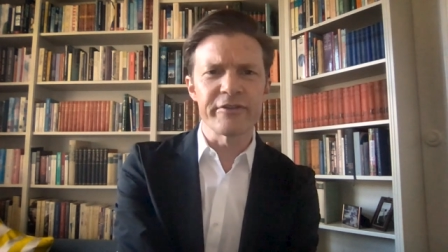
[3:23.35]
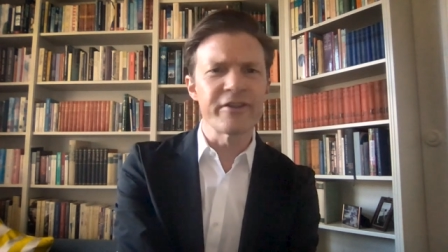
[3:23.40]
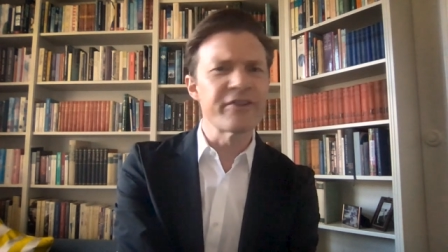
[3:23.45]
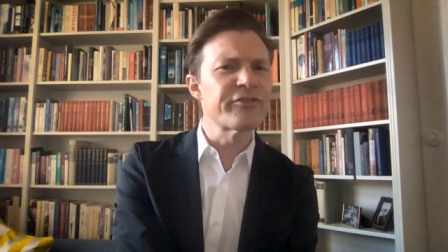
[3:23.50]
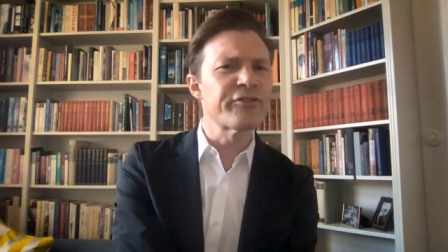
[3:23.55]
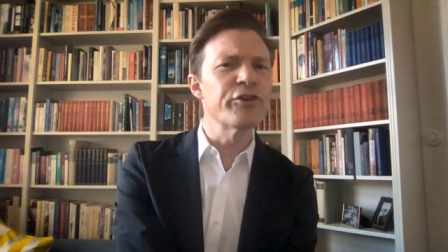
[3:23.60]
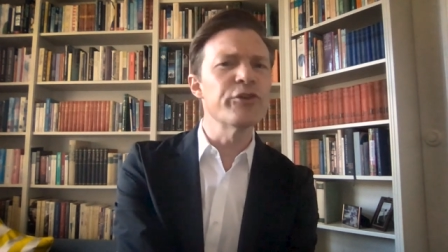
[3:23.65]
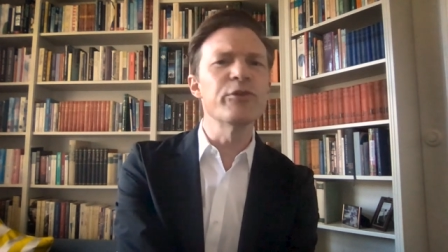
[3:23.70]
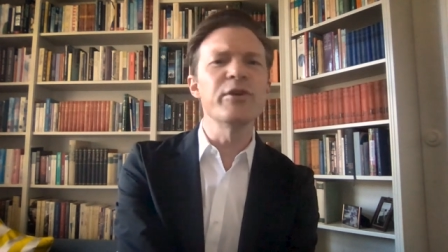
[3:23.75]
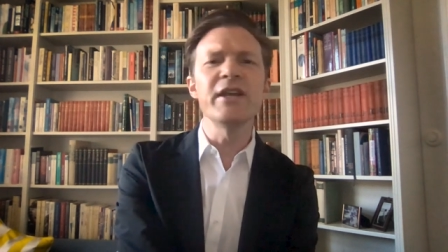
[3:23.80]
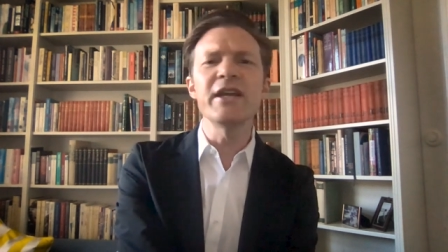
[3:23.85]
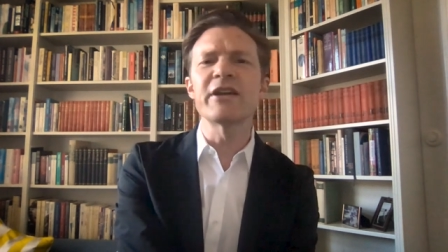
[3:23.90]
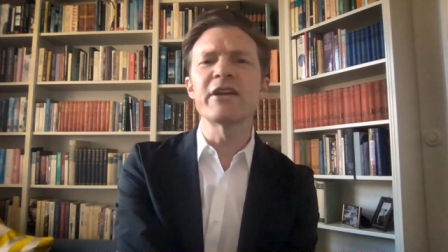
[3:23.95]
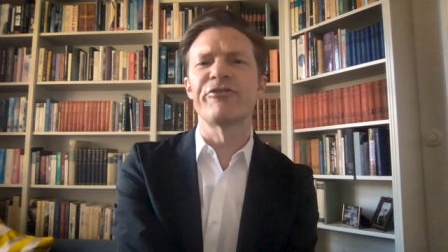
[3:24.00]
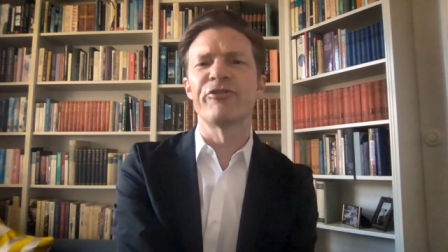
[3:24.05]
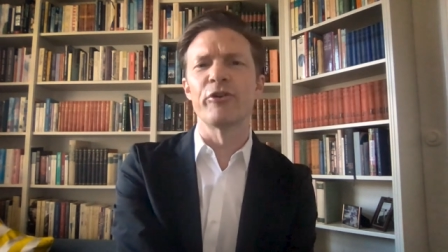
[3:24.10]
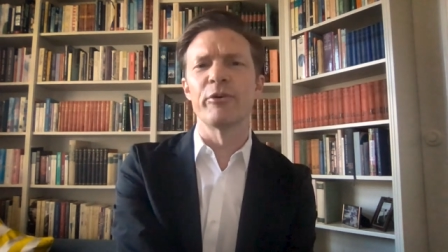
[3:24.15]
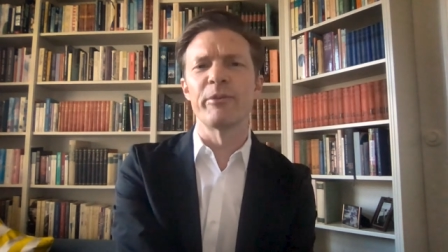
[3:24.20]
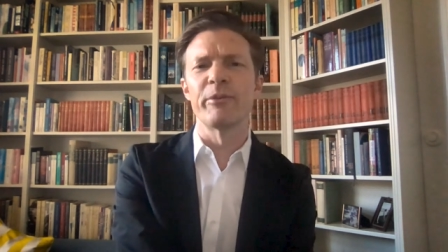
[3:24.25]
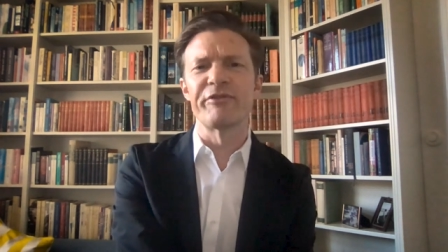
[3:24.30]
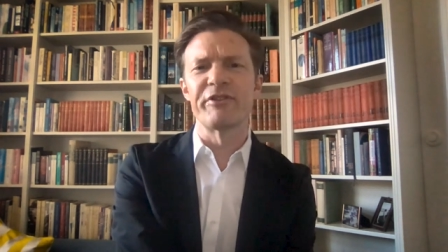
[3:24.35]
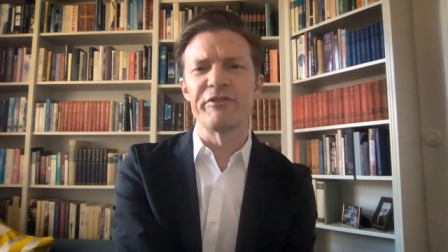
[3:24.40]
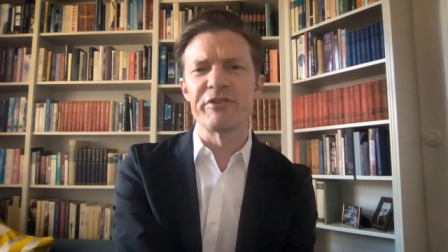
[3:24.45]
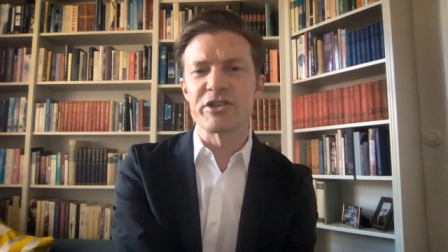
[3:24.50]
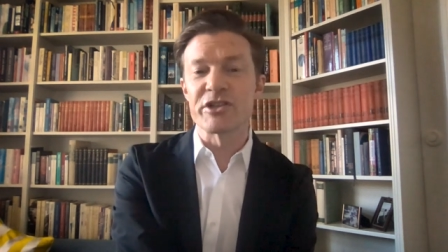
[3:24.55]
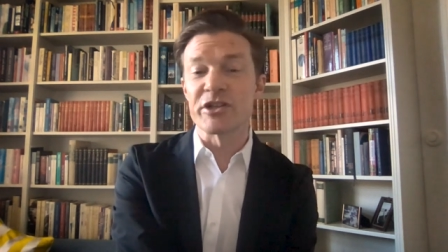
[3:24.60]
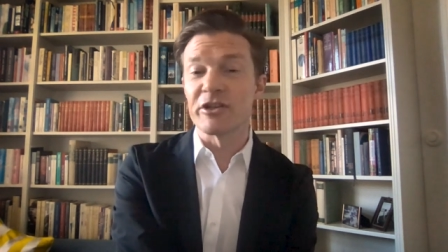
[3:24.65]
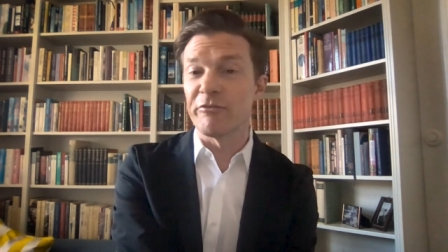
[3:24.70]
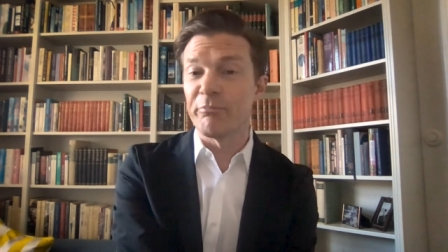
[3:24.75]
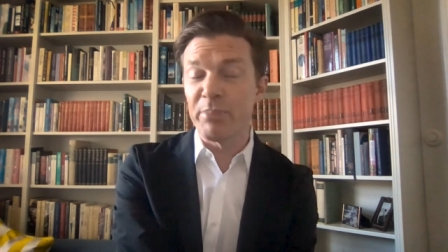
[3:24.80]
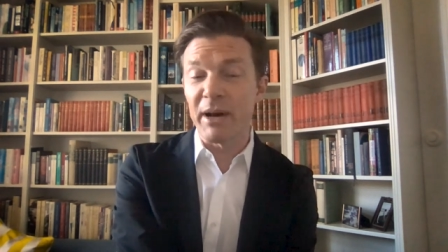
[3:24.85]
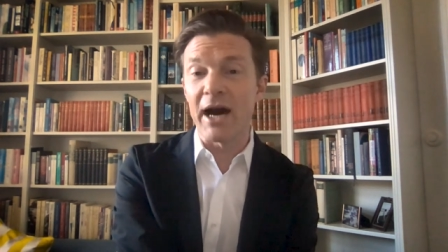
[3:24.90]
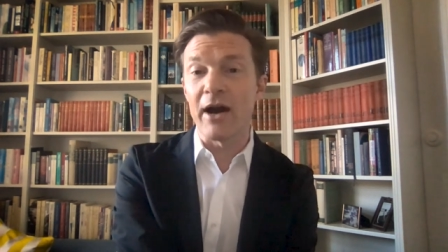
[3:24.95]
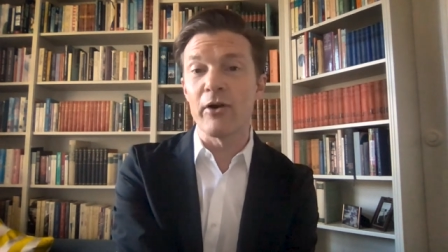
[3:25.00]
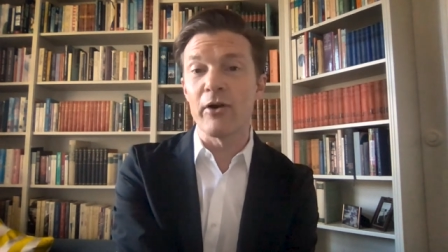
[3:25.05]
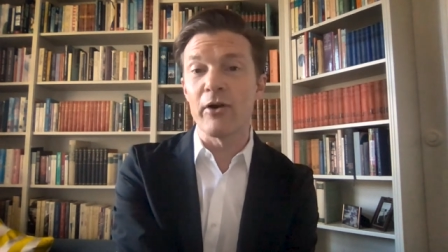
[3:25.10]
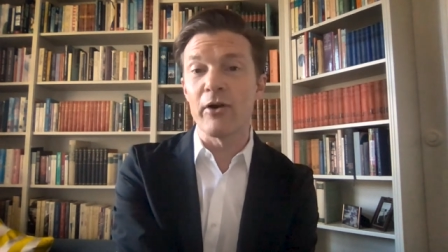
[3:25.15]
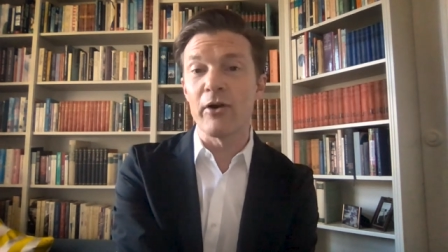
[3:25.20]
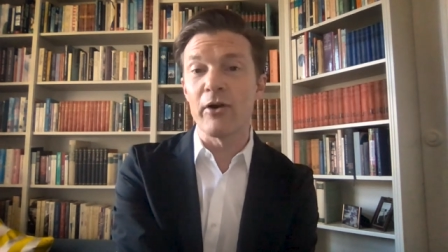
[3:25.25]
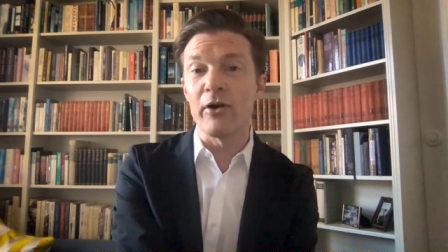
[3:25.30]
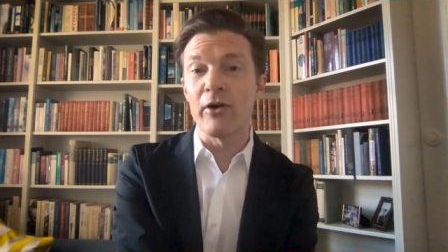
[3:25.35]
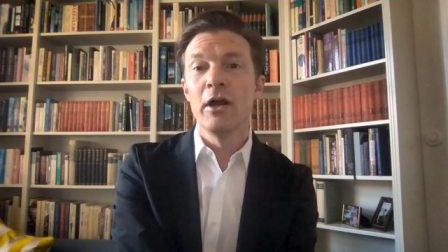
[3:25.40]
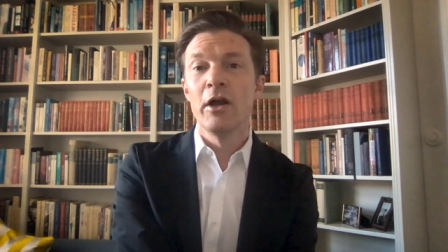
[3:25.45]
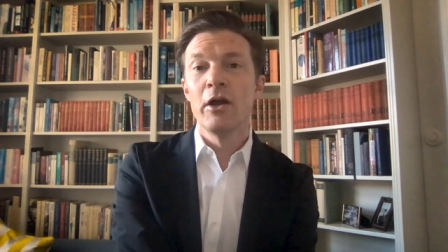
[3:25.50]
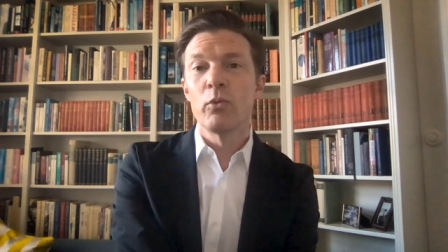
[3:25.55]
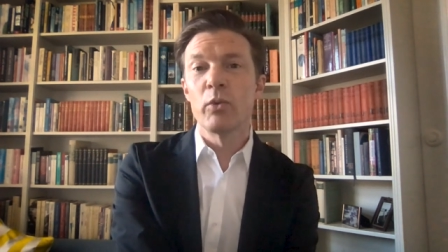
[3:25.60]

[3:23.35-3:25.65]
It's a unique form of division of power,